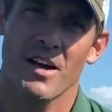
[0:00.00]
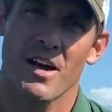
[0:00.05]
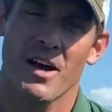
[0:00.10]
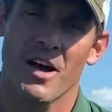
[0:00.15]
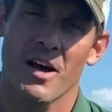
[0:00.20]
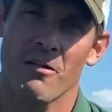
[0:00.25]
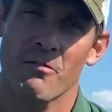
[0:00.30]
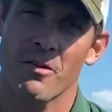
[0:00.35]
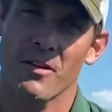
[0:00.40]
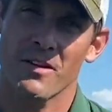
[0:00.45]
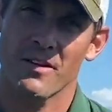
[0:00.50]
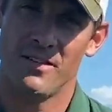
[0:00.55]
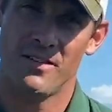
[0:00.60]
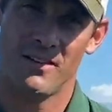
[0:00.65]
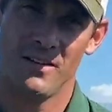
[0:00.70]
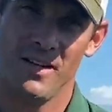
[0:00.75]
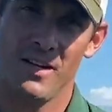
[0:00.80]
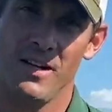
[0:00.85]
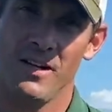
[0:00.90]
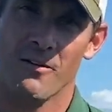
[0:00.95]
of
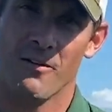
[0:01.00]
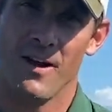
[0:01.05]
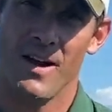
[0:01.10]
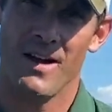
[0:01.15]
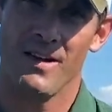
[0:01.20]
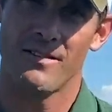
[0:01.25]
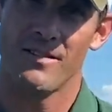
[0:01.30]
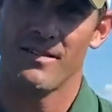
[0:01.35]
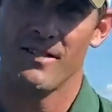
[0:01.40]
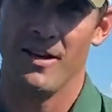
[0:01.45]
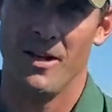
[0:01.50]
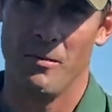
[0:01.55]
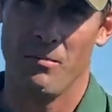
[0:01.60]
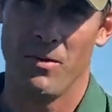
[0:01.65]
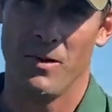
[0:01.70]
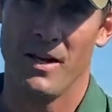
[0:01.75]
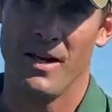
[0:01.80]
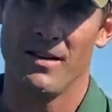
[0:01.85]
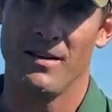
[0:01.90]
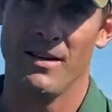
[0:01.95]
seeding rates and
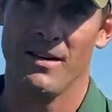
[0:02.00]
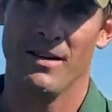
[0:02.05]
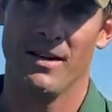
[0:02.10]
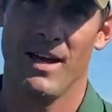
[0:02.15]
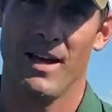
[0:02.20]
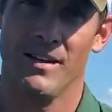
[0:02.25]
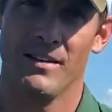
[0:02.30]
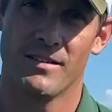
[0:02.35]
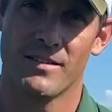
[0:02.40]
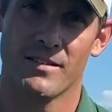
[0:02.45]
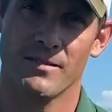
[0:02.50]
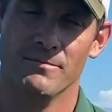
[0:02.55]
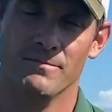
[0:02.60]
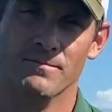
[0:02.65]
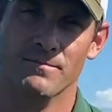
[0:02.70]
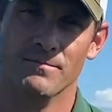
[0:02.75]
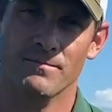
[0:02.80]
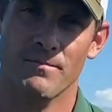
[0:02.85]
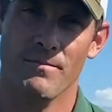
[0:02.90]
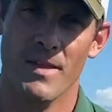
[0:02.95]
planting dates.
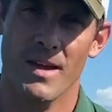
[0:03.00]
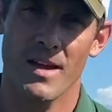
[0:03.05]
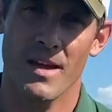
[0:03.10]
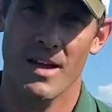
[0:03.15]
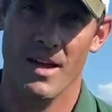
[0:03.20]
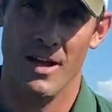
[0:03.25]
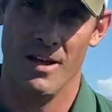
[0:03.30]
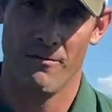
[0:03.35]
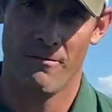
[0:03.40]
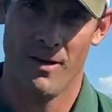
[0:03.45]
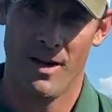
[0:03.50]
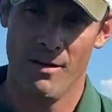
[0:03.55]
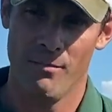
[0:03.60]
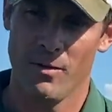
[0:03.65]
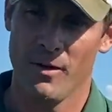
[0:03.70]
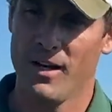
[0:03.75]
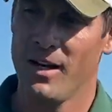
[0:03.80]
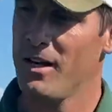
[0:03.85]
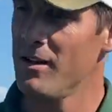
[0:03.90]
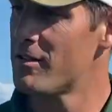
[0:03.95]
If I'm
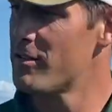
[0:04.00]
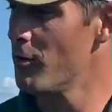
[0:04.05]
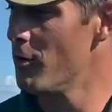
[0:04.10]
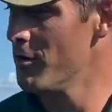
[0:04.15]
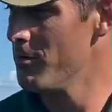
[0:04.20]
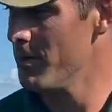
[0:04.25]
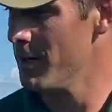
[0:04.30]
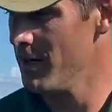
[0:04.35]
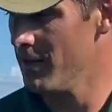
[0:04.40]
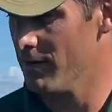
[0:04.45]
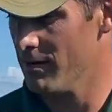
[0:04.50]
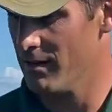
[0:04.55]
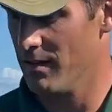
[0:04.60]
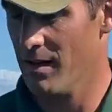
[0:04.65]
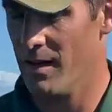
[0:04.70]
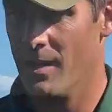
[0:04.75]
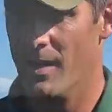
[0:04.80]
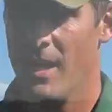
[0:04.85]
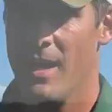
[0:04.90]
planting soybeans in